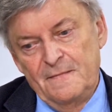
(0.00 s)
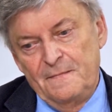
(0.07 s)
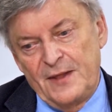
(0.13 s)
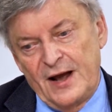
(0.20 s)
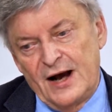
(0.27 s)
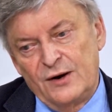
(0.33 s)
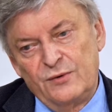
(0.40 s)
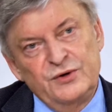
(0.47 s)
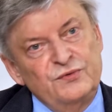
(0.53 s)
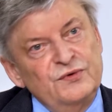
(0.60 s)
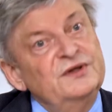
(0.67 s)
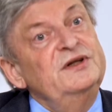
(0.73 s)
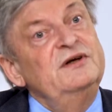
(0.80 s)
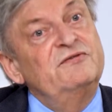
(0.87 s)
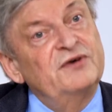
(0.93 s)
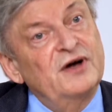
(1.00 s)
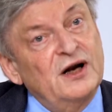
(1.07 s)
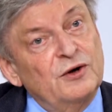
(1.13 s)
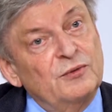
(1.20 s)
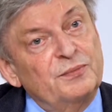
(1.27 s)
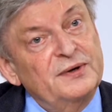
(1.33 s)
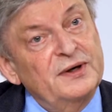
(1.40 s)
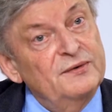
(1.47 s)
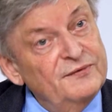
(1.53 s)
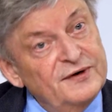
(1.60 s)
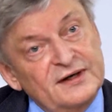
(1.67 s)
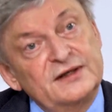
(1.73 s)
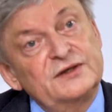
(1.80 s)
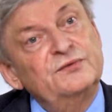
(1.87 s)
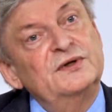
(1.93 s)
how it will develop and
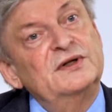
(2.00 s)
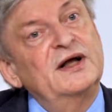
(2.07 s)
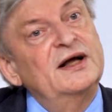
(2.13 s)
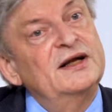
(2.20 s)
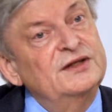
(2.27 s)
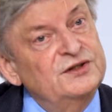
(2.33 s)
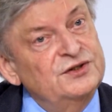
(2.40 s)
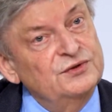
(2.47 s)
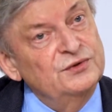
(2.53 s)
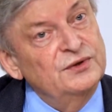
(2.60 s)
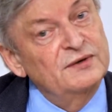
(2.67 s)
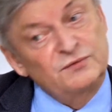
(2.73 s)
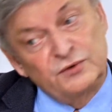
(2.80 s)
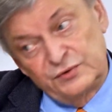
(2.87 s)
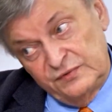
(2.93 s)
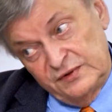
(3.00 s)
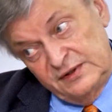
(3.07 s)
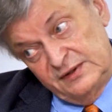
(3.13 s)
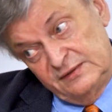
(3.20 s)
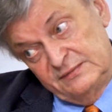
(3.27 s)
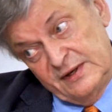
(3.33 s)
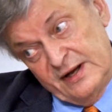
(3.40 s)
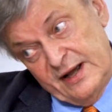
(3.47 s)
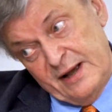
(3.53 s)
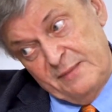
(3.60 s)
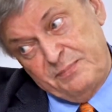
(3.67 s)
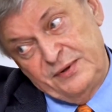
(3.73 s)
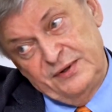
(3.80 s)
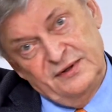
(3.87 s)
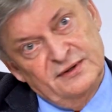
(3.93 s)
where it will end to and what will
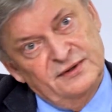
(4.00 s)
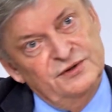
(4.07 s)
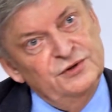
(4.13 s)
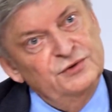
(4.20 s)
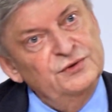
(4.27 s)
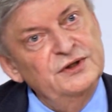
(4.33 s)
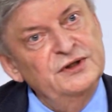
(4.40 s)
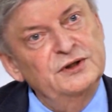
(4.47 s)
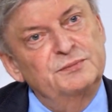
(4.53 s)
happen during the